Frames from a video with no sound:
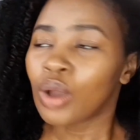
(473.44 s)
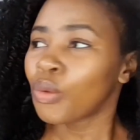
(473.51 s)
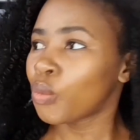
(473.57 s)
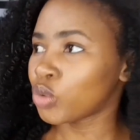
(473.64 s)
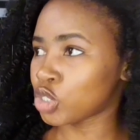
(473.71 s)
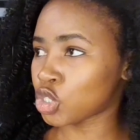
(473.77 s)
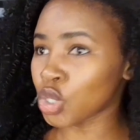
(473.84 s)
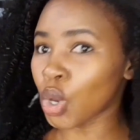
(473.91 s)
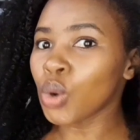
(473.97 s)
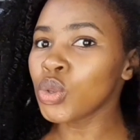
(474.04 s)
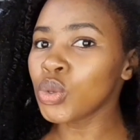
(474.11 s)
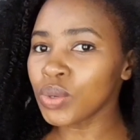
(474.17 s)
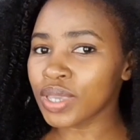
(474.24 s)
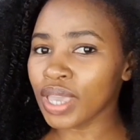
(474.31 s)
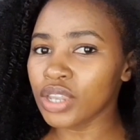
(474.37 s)
So you
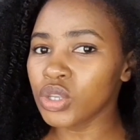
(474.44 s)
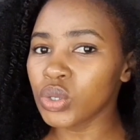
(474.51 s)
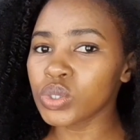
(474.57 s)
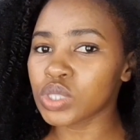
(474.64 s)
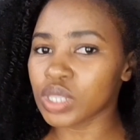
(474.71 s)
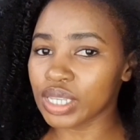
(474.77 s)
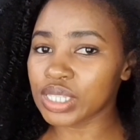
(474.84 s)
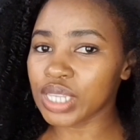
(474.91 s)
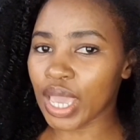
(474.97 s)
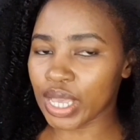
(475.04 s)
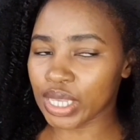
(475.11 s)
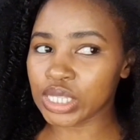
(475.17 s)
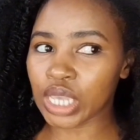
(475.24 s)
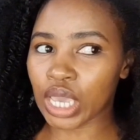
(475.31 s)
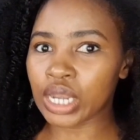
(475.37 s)
can use that as
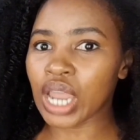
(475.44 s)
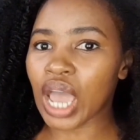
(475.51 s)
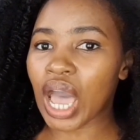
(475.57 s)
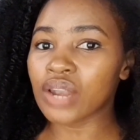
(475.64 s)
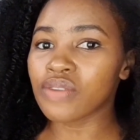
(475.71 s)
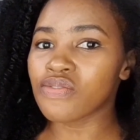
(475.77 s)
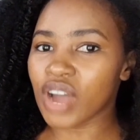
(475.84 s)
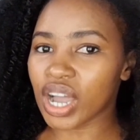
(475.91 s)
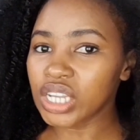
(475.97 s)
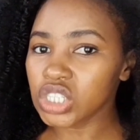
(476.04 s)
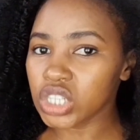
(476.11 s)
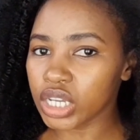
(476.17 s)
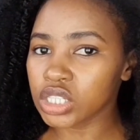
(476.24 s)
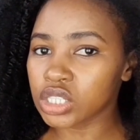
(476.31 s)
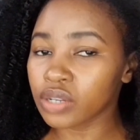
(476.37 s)
an
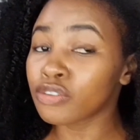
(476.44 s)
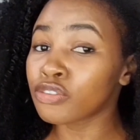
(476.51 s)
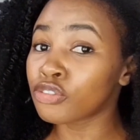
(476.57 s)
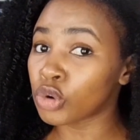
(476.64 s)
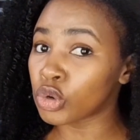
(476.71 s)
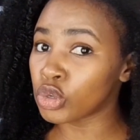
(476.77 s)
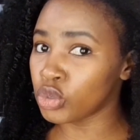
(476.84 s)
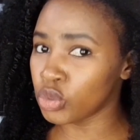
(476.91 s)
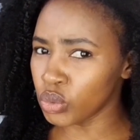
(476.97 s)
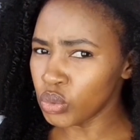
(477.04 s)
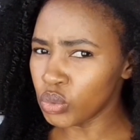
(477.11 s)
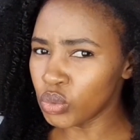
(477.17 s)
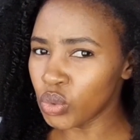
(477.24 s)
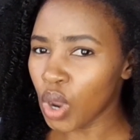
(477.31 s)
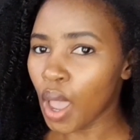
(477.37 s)
advantage for
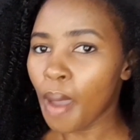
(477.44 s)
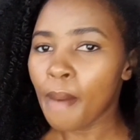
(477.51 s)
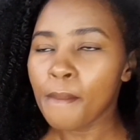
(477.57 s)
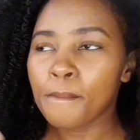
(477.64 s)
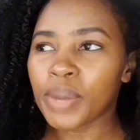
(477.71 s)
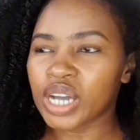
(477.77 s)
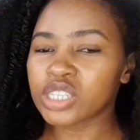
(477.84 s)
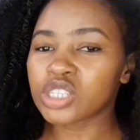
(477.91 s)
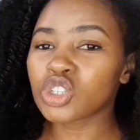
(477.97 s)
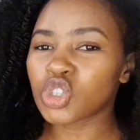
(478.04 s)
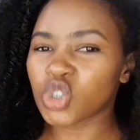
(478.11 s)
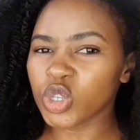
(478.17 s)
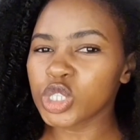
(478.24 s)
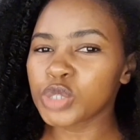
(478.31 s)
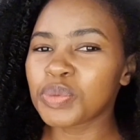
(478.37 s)
you, but
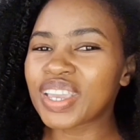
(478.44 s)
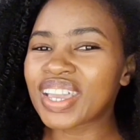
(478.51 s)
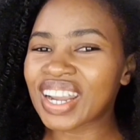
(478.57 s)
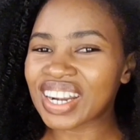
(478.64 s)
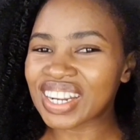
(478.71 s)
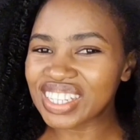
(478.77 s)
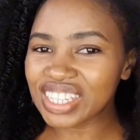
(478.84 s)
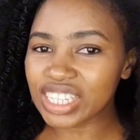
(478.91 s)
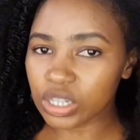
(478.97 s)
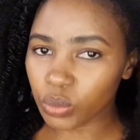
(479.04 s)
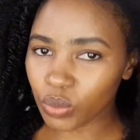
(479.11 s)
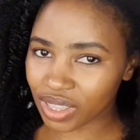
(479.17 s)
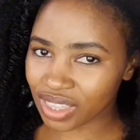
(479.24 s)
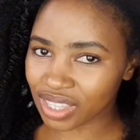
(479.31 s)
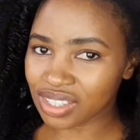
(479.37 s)
don't be greedy
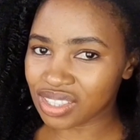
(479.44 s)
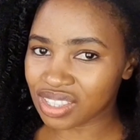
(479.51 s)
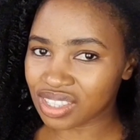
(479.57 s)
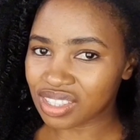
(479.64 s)
with it.